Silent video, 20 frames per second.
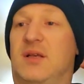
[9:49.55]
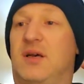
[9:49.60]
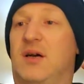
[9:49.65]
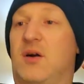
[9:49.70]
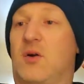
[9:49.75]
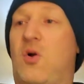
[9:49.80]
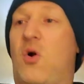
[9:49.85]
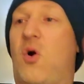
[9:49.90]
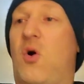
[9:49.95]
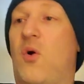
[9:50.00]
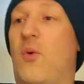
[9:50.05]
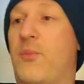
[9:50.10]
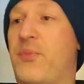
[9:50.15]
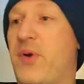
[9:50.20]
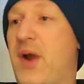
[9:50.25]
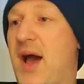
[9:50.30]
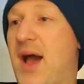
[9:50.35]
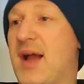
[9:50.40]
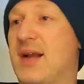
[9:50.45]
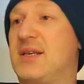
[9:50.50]
occult
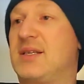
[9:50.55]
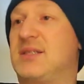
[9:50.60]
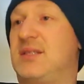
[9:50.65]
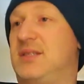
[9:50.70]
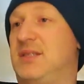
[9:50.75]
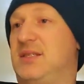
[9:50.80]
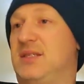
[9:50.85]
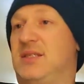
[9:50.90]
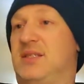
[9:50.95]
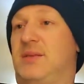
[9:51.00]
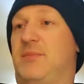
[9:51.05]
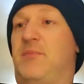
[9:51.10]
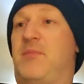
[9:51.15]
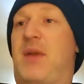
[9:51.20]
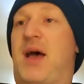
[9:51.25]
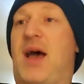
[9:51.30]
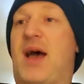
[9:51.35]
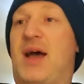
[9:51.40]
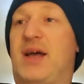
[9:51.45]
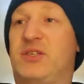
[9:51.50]
practices and
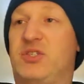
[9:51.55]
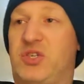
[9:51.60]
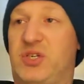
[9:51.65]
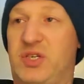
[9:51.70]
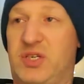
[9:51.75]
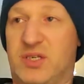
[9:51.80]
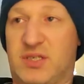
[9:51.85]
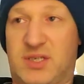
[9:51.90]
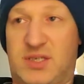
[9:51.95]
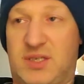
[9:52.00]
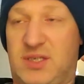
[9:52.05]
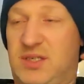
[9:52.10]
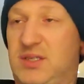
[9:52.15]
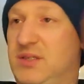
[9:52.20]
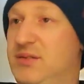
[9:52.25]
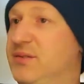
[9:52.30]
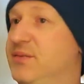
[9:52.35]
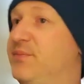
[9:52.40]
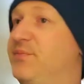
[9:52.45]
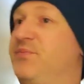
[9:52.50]
magic
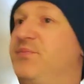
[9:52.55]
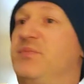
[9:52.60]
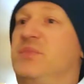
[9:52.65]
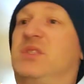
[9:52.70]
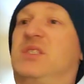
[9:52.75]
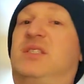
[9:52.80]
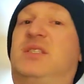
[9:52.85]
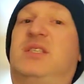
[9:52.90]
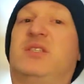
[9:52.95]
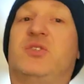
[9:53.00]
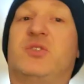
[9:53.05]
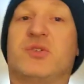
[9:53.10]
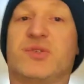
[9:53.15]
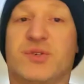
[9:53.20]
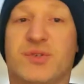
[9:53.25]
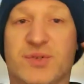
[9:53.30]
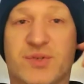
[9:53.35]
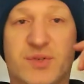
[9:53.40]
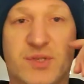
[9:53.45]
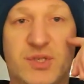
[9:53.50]
and
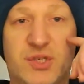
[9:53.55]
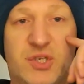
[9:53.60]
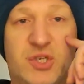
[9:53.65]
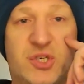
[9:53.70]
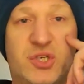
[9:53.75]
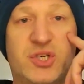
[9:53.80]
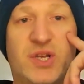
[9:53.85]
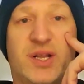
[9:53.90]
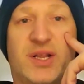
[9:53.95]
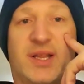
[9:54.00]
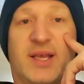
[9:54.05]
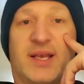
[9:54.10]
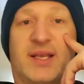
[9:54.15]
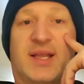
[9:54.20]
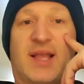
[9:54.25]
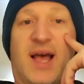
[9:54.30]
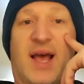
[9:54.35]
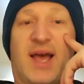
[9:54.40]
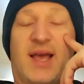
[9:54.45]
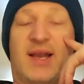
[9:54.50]
sigils and shit like
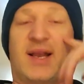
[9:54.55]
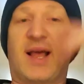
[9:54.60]
that,